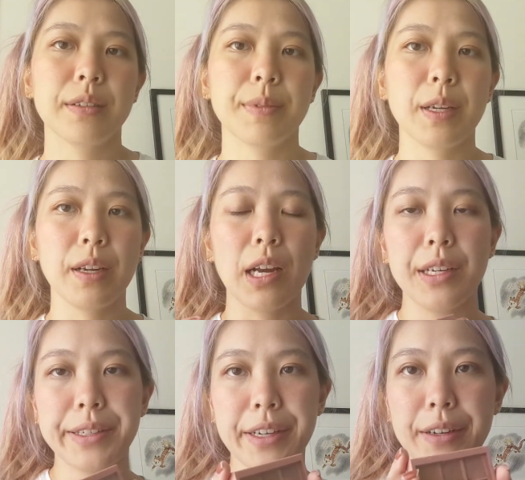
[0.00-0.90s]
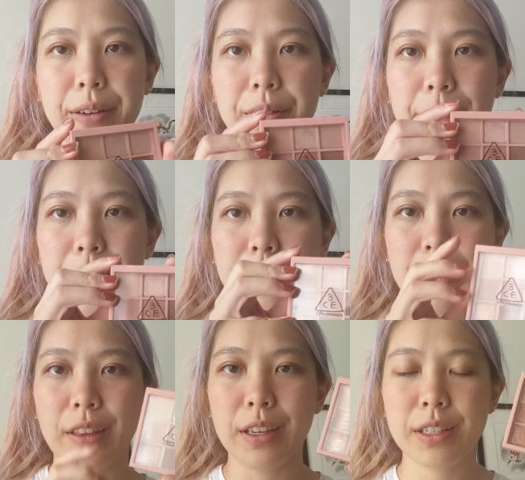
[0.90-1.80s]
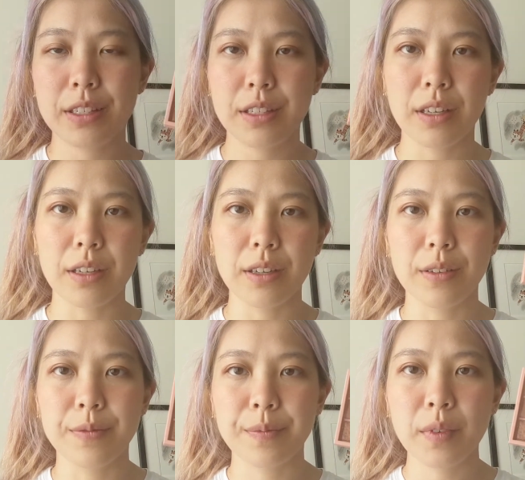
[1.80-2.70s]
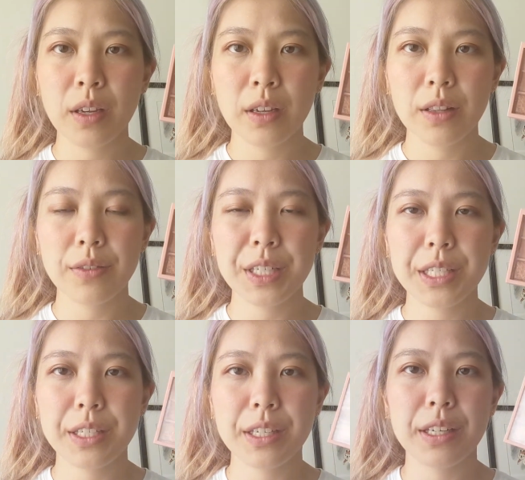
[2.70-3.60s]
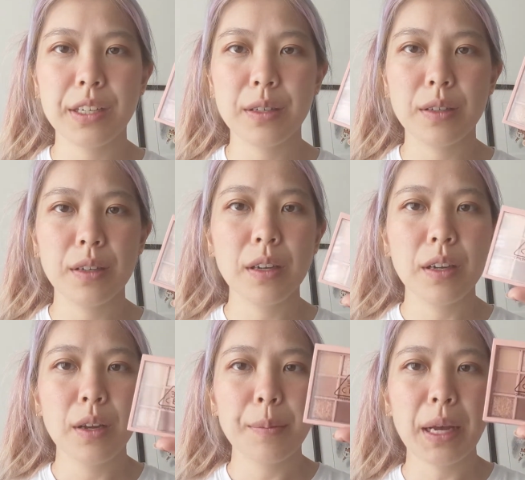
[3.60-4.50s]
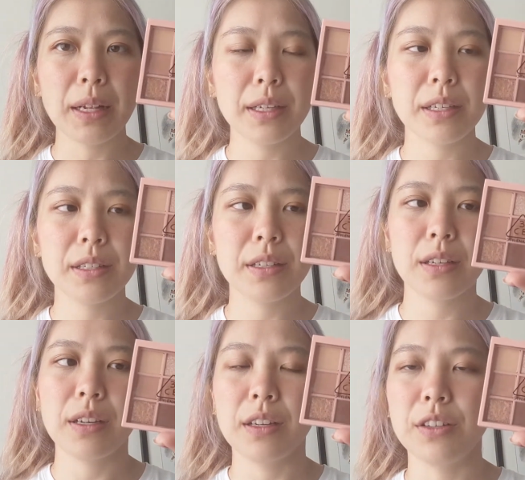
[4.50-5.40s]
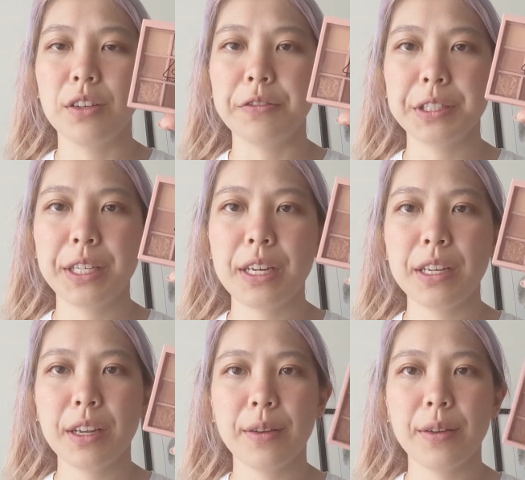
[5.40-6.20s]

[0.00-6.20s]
my eyeshadow with this 3CE palette in Overtake.